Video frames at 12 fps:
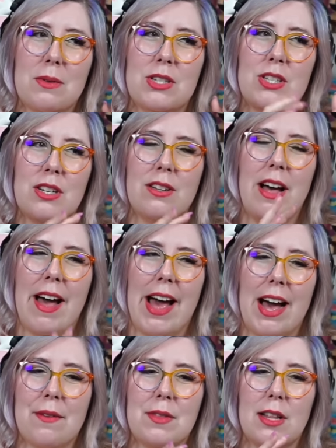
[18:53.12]
we still
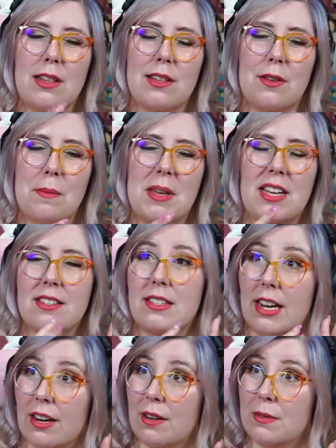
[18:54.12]
have the looming
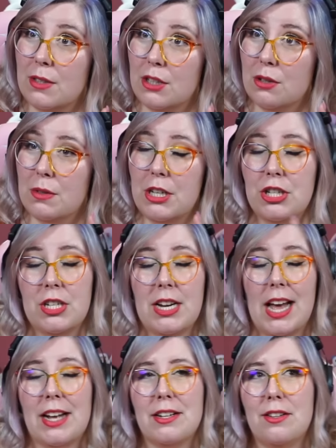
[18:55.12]
Zeref situation
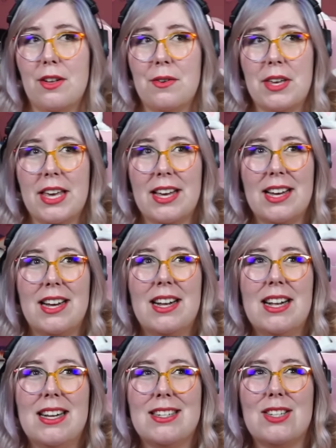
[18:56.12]
in Acnologia.
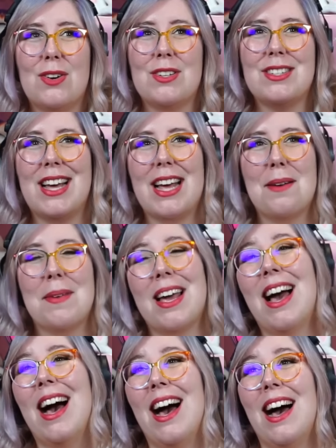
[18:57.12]
So it's like, I'm
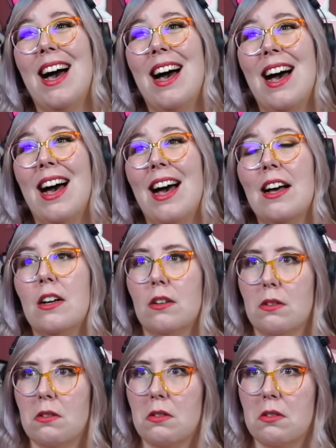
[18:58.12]
like, ha ha ha, ha.
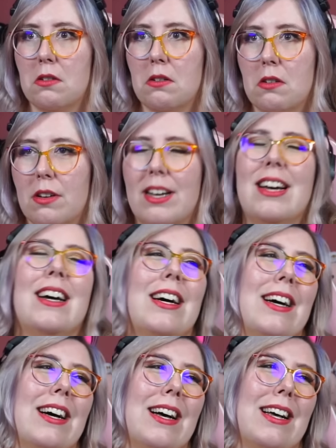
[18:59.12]

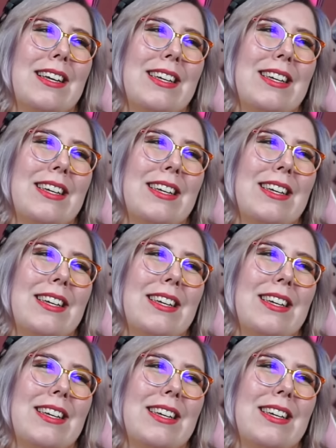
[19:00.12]
oh,